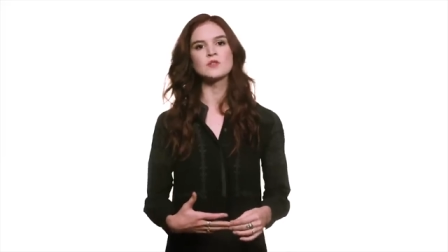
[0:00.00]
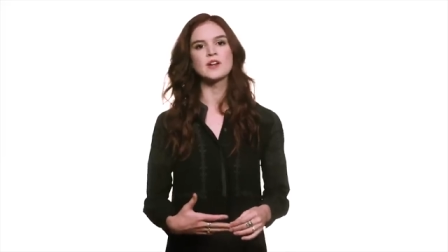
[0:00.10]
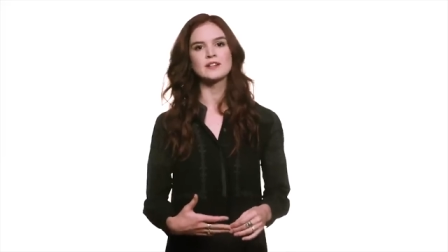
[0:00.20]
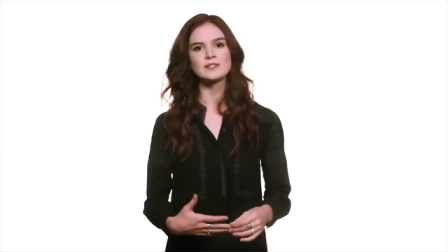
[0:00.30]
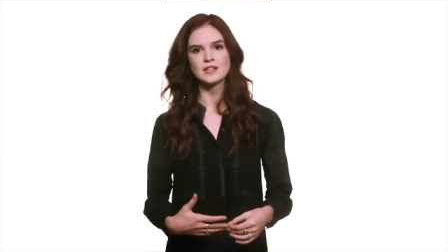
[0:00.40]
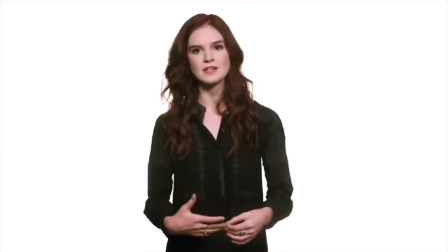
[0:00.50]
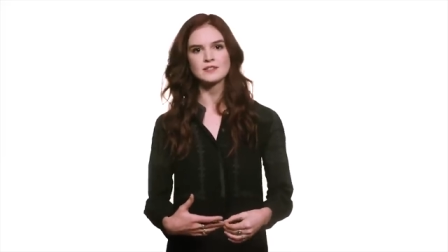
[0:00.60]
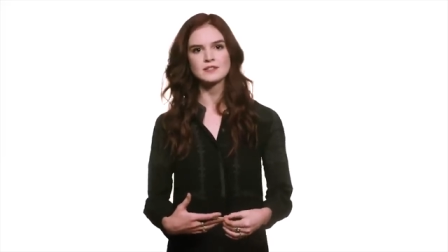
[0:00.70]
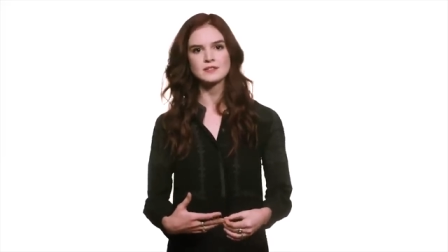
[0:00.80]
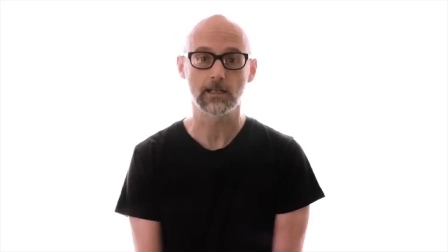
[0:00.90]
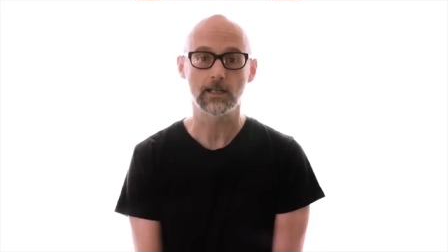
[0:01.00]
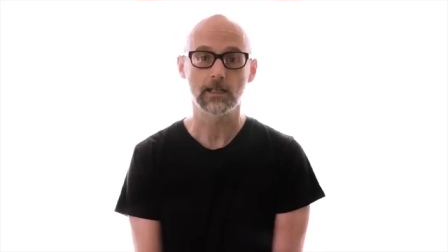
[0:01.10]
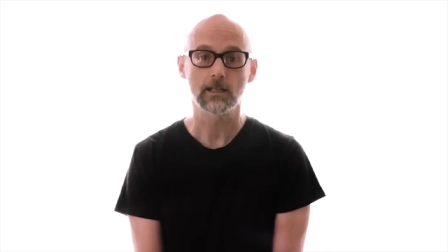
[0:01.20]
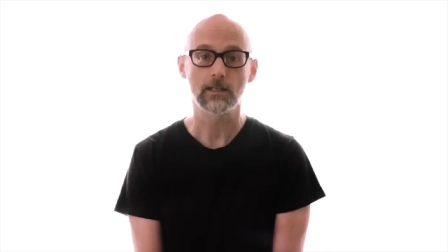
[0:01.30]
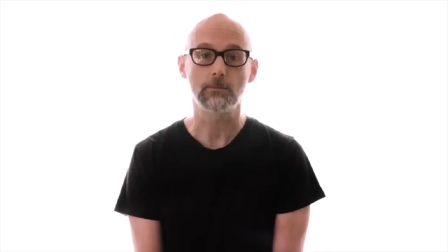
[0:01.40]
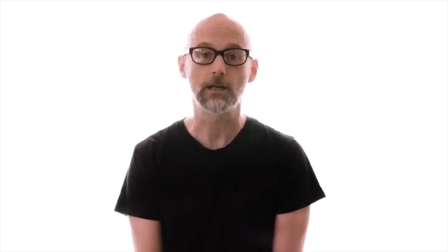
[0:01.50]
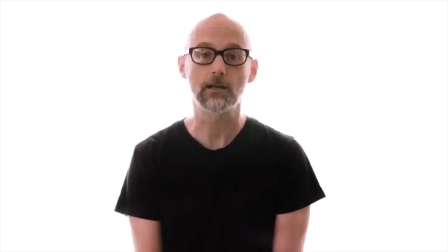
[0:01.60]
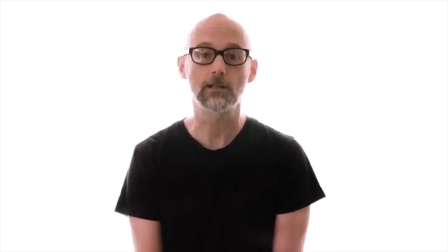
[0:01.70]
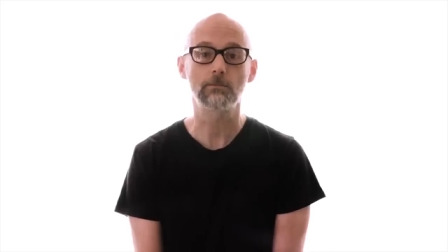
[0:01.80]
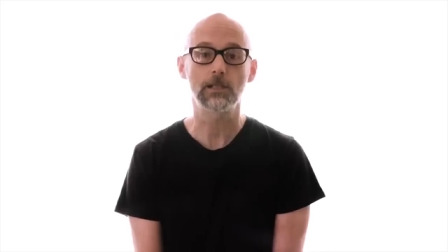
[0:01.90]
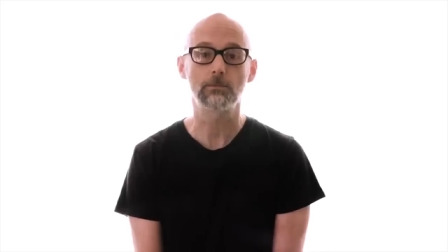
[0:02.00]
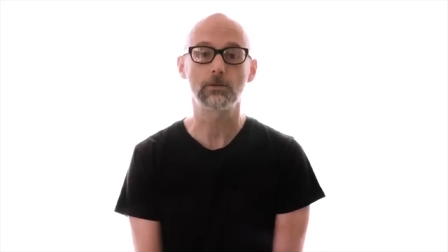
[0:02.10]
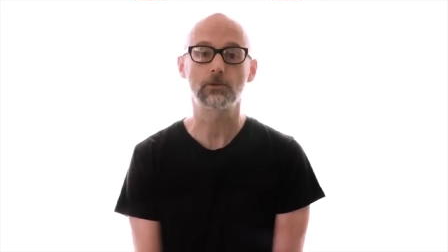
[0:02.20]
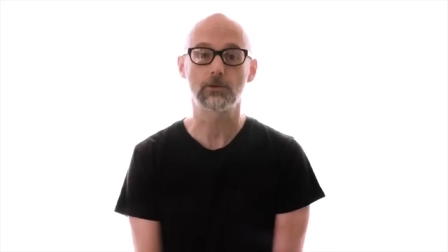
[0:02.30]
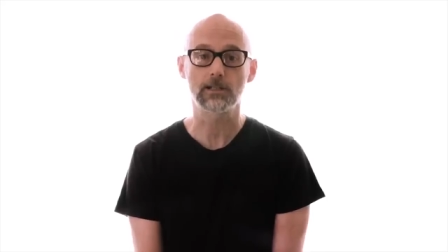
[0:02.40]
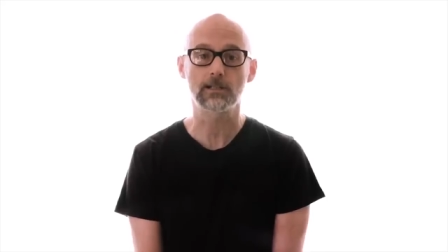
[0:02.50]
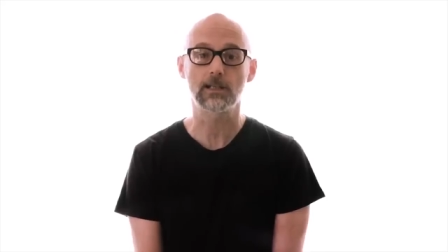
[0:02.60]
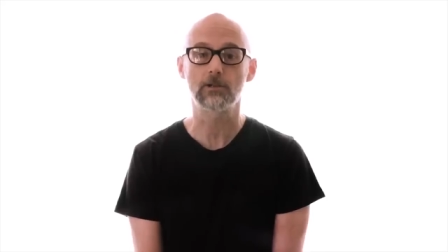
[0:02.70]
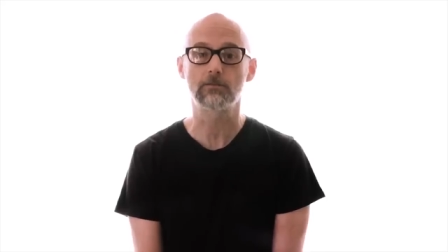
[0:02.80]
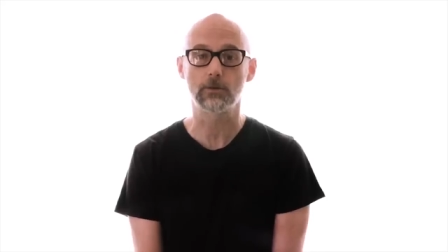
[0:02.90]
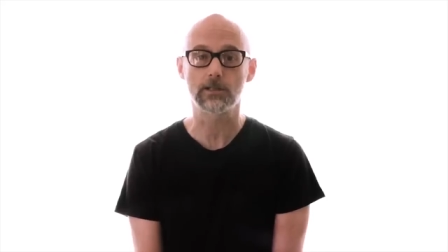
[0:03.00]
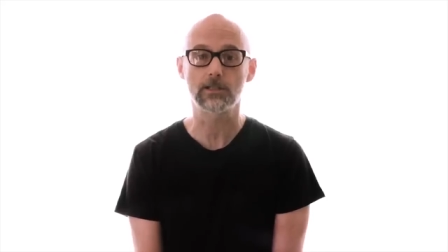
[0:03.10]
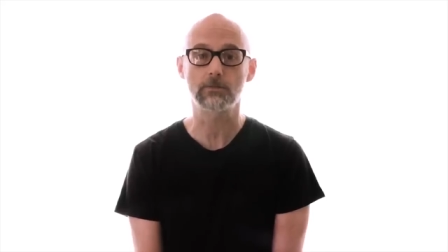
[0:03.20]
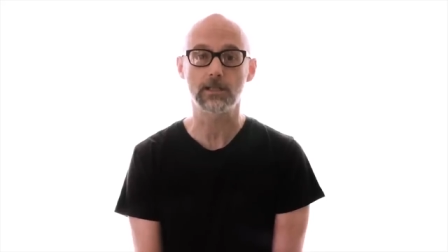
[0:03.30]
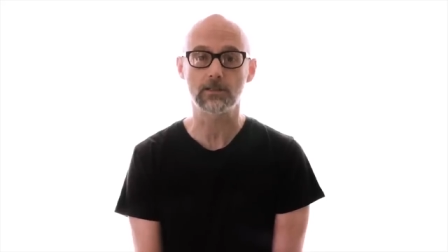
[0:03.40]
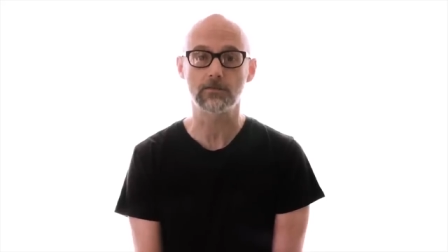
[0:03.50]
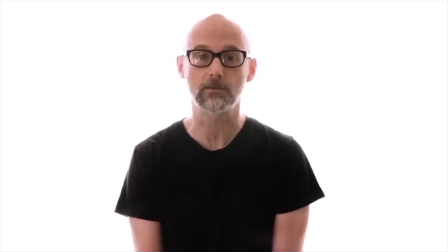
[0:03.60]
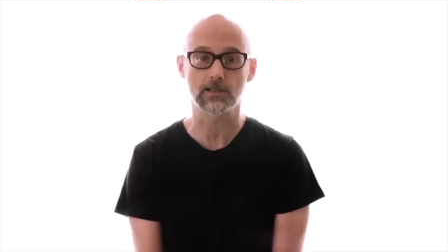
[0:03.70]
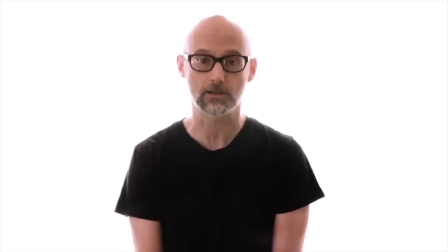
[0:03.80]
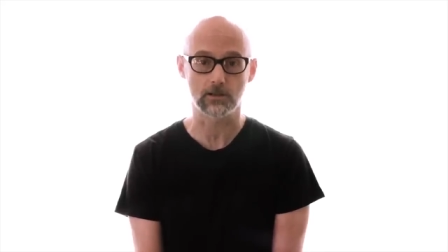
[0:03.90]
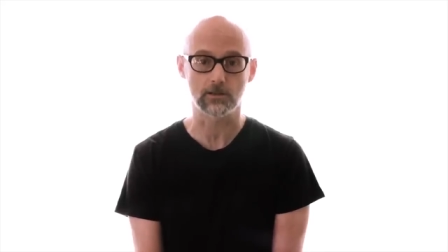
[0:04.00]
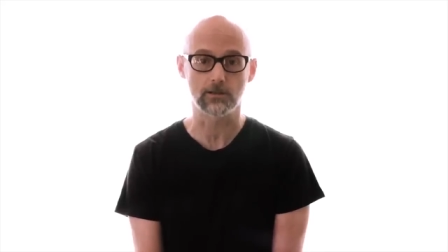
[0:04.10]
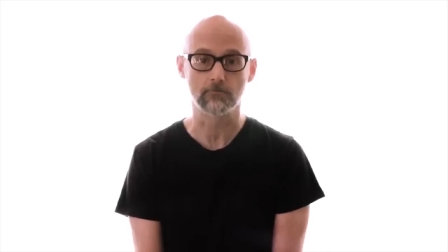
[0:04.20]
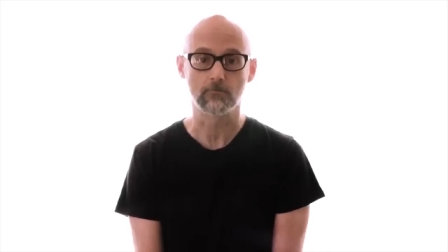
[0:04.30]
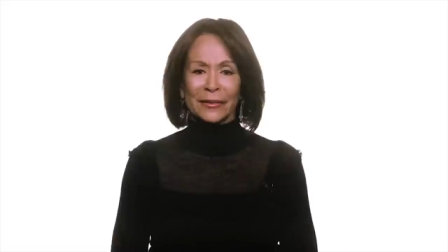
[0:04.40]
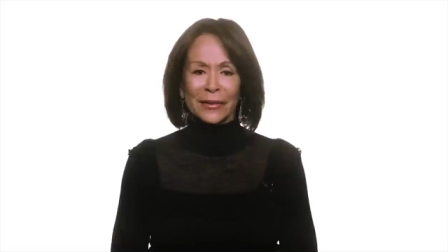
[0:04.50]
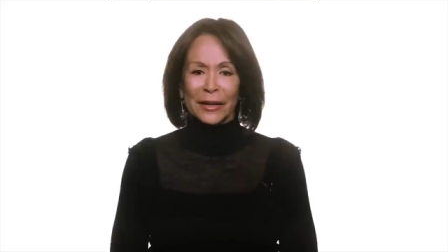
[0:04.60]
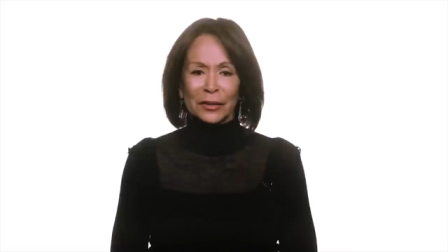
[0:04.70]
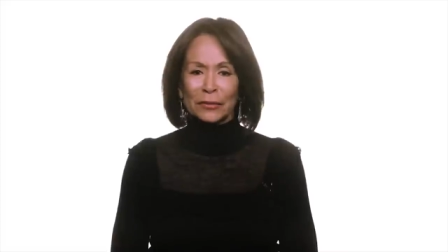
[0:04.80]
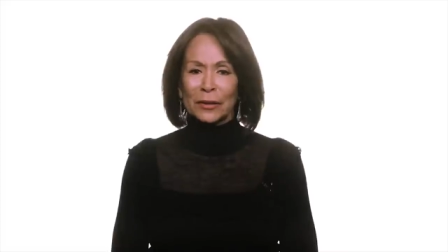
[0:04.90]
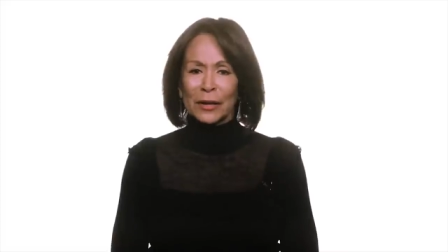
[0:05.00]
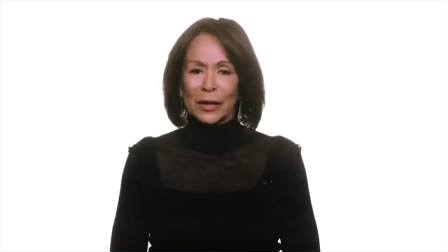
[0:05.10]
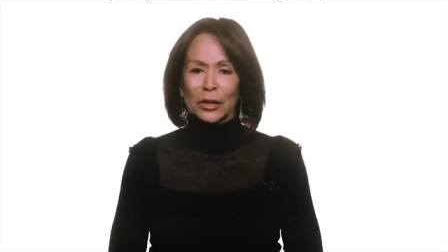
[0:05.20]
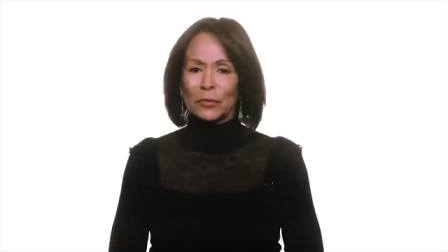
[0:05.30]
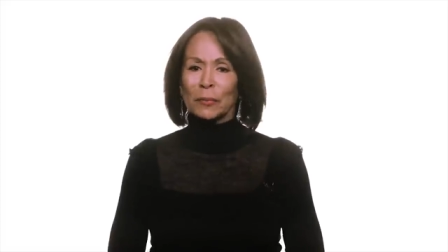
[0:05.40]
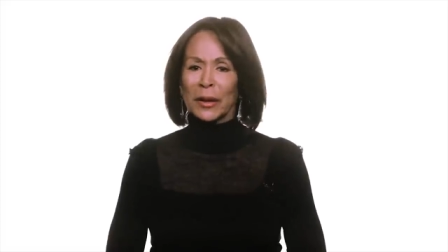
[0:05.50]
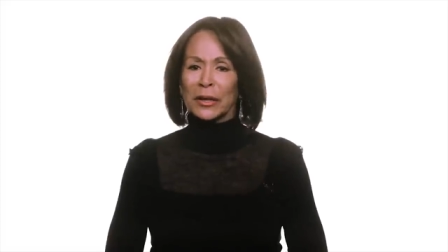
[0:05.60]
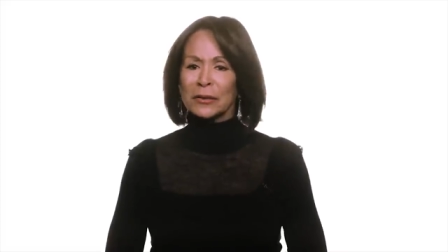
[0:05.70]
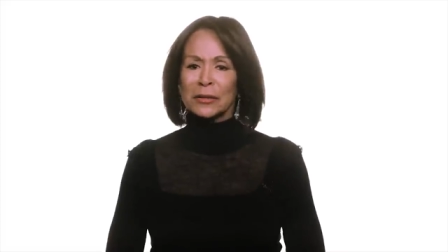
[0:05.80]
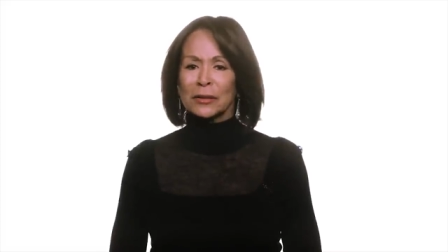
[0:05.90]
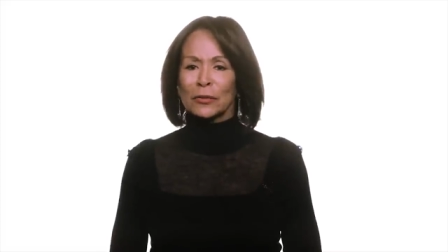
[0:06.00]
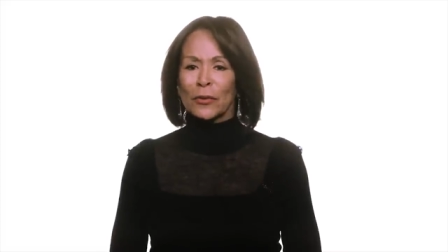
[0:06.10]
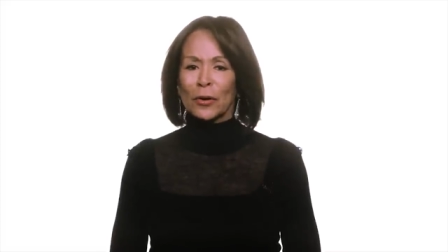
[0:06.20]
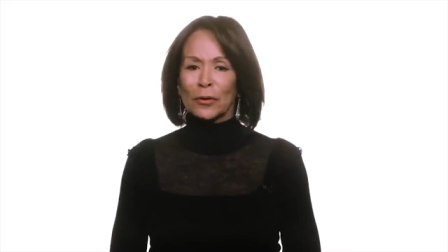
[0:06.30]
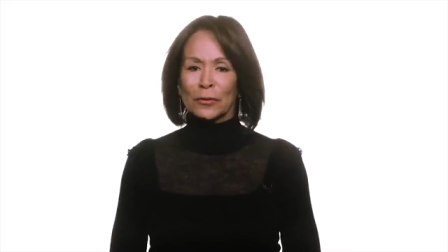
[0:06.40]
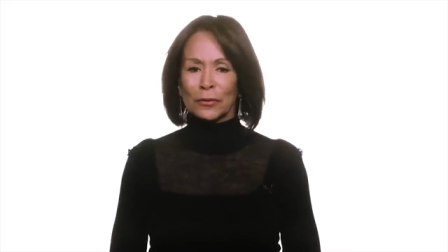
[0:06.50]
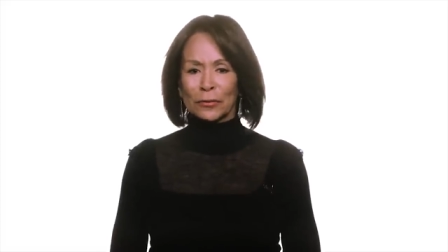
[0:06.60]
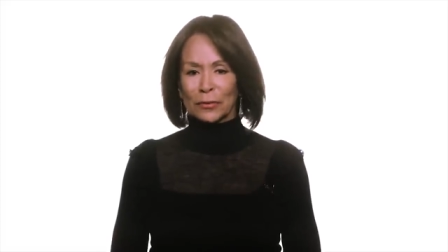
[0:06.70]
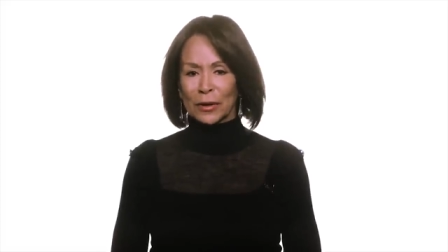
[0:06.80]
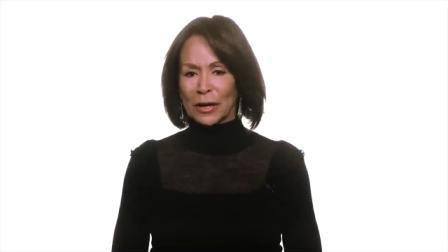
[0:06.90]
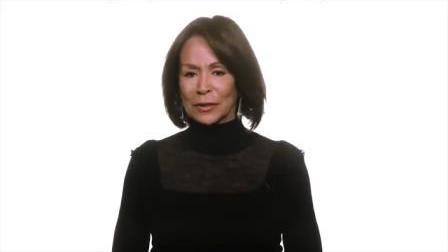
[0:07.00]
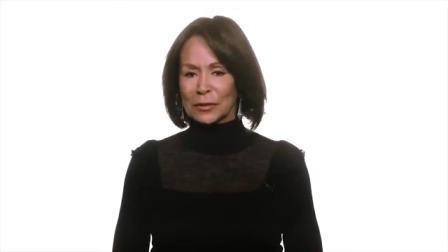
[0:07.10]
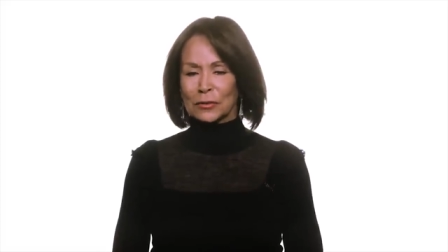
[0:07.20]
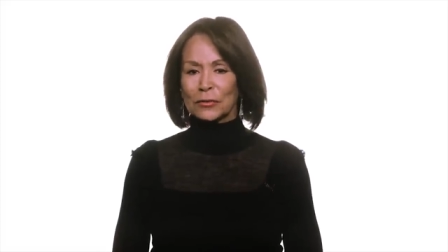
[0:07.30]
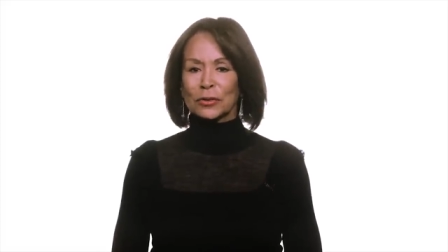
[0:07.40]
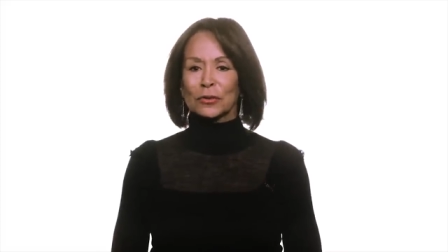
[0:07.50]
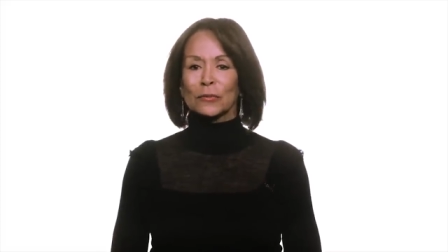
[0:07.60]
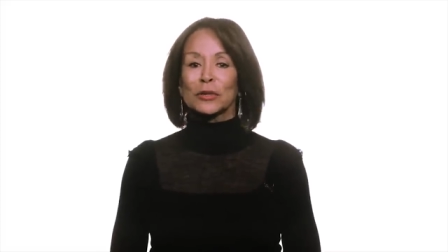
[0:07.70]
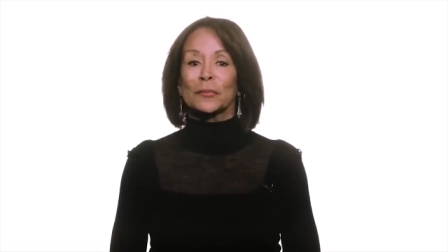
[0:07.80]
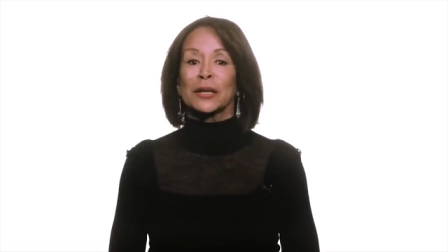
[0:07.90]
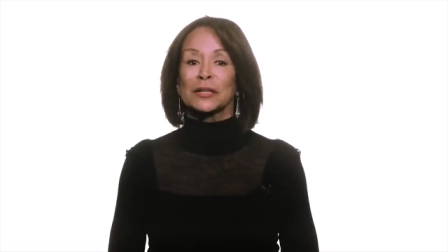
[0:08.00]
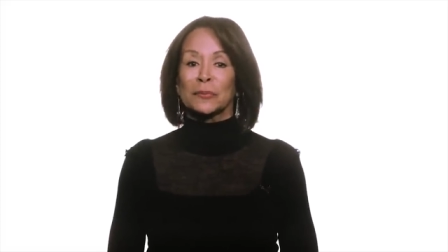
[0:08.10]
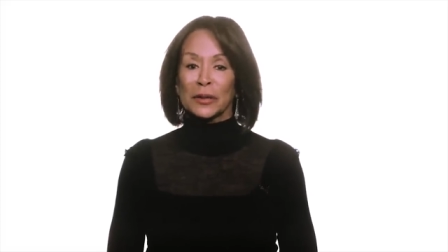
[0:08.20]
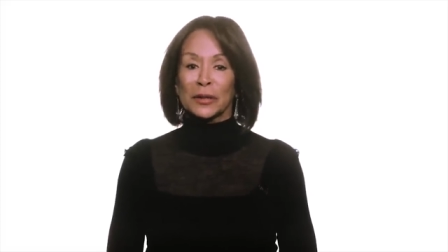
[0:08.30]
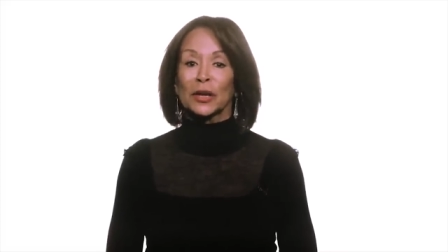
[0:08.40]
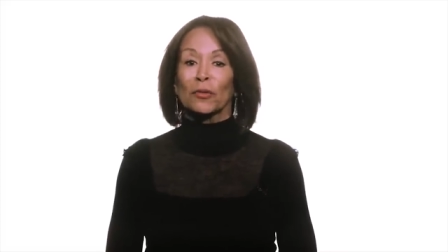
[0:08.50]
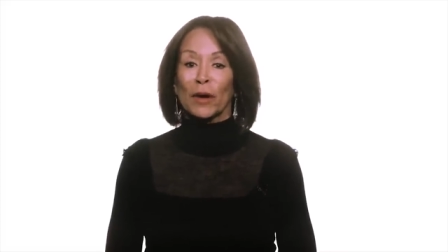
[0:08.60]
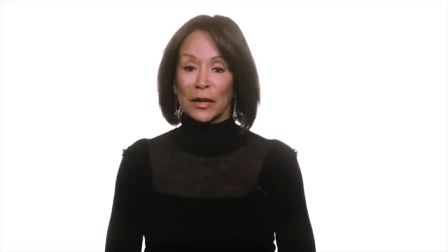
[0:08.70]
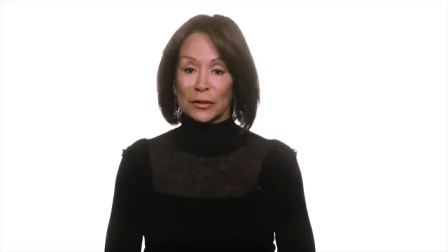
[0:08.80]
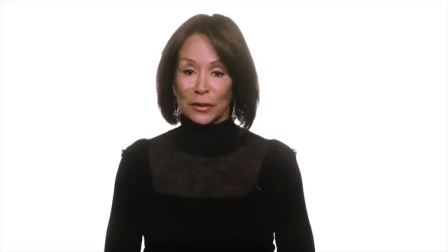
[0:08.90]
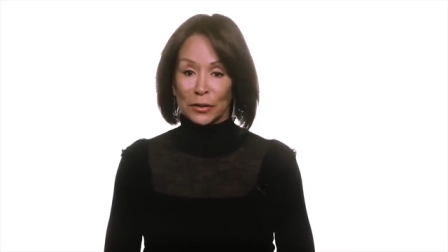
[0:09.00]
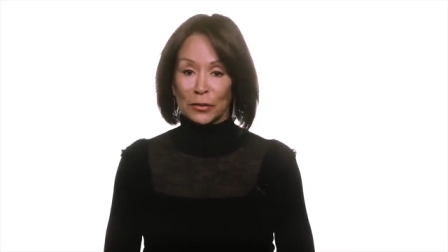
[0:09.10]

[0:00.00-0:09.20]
of the United States. The American people trust that your voice speaks for us all. And that you, you will make yourself heard through the constitutional responsibility granted